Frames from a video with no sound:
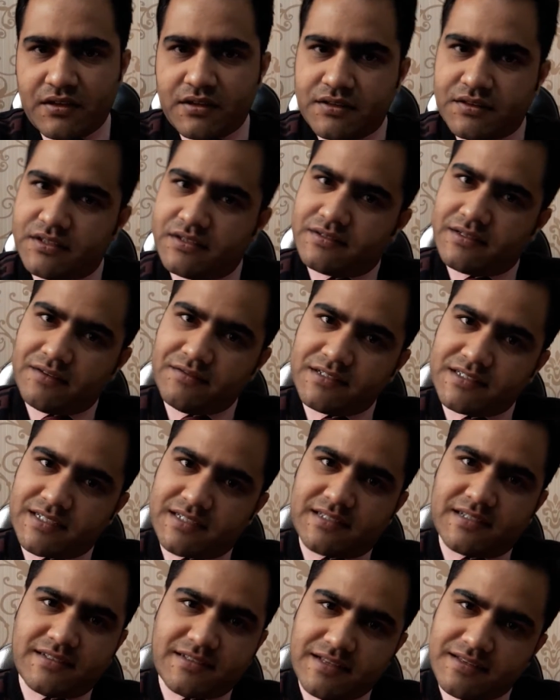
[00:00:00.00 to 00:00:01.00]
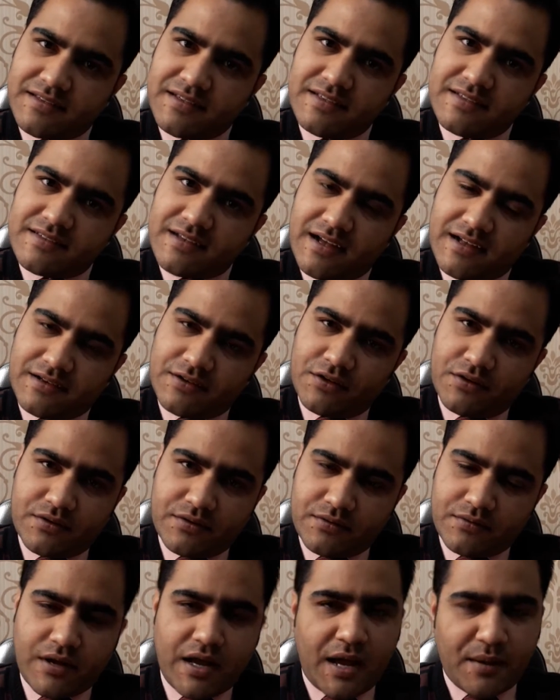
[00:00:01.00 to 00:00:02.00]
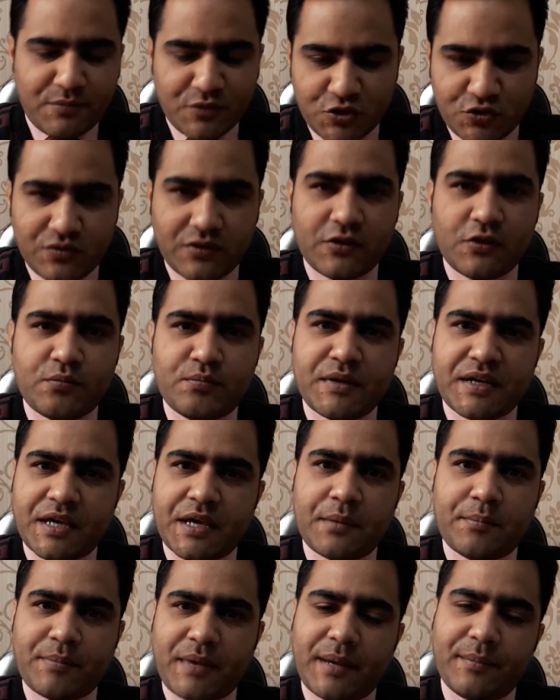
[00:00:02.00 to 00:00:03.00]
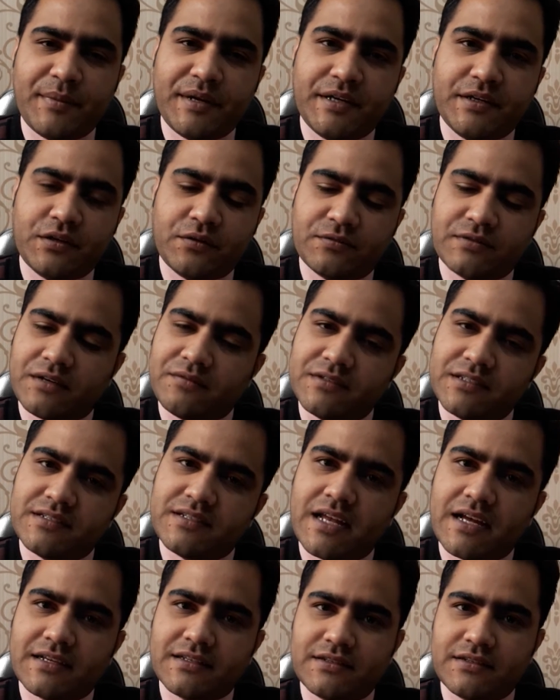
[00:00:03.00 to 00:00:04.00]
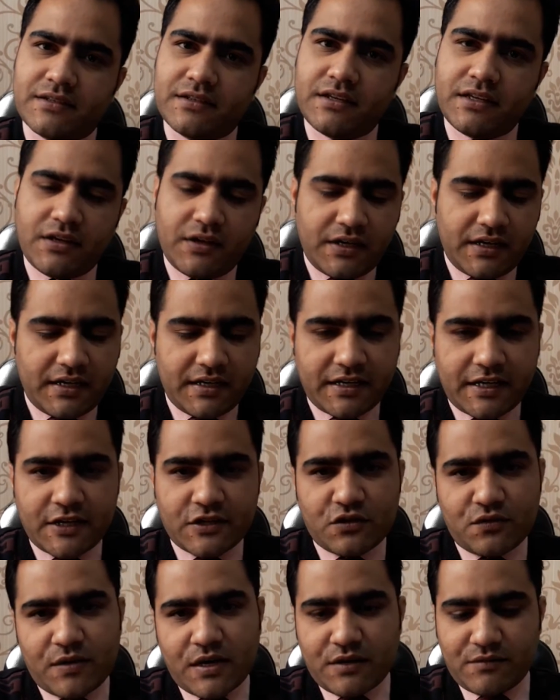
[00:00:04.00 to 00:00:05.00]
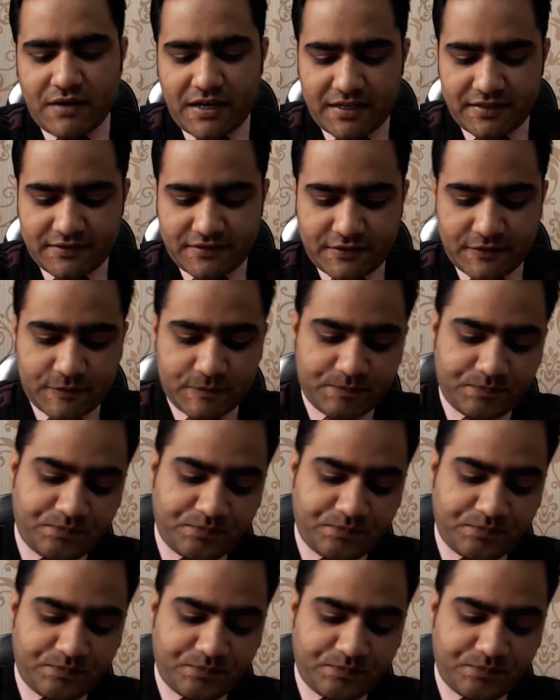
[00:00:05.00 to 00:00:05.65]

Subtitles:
the service tax agencies are habitual of making payment of service tax in case of advance.